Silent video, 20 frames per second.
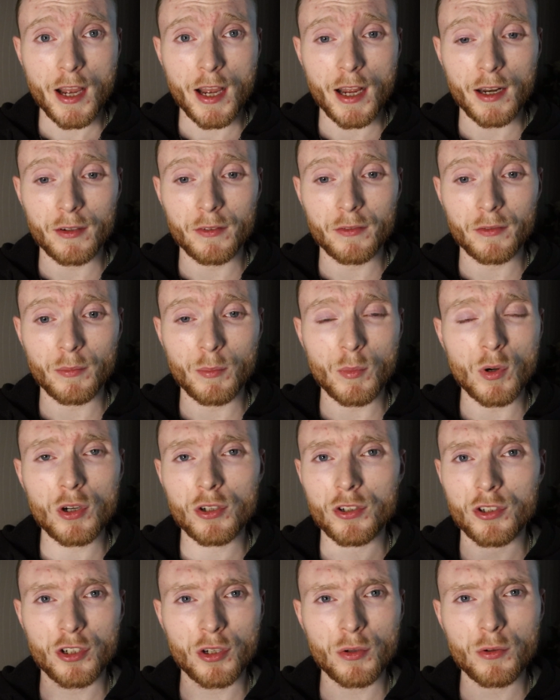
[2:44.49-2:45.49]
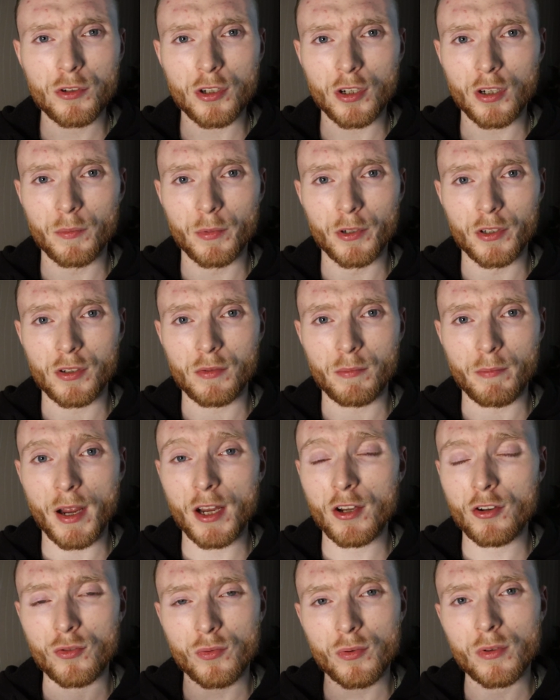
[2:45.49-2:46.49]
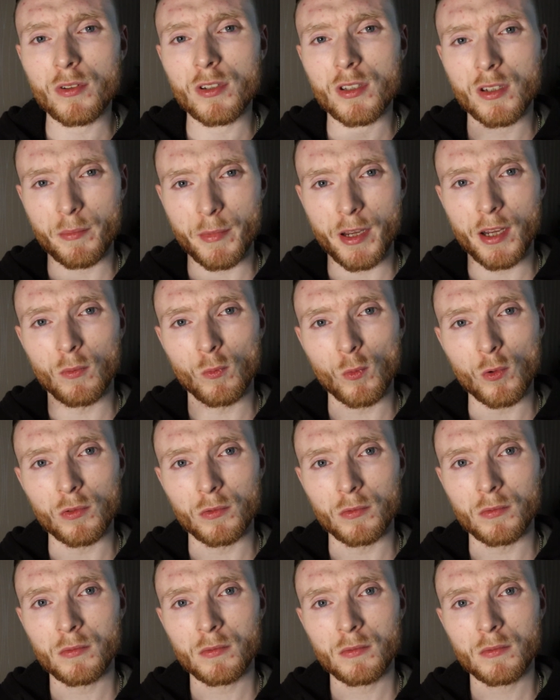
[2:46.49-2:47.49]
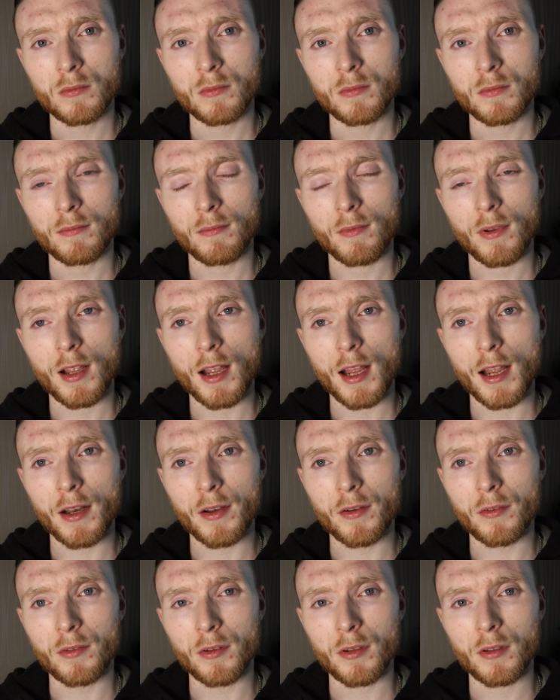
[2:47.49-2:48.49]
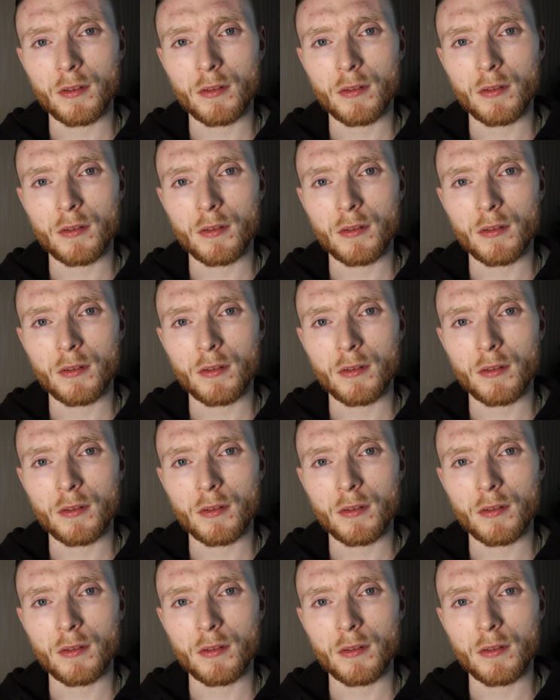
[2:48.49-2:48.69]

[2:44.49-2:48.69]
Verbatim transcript: and most YouTubers might struggle to make one. And